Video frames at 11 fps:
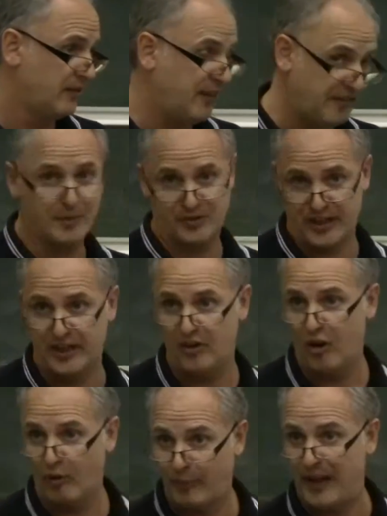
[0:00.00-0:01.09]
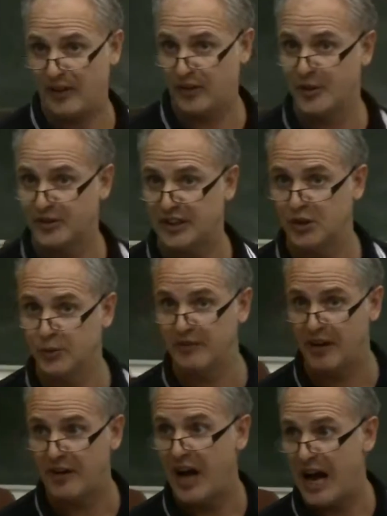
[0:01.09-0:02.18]
50% of black people 65
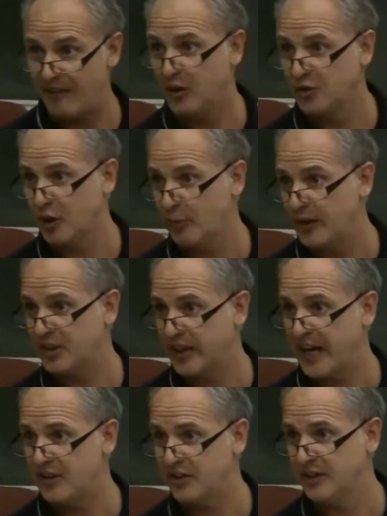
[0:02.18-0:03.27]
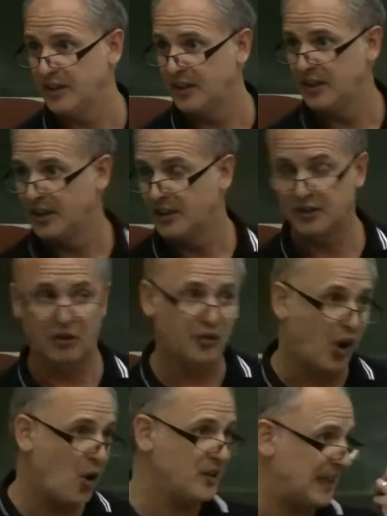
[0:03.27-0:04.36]
above have no job or education. So
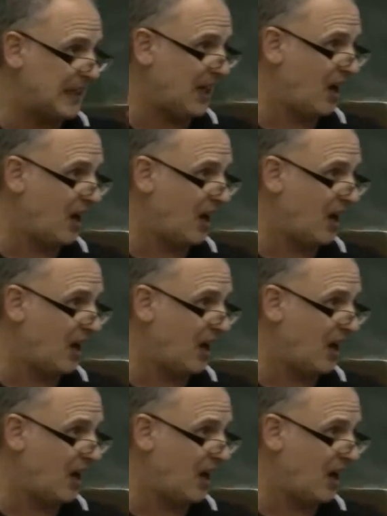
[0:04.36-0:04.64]
not only is it a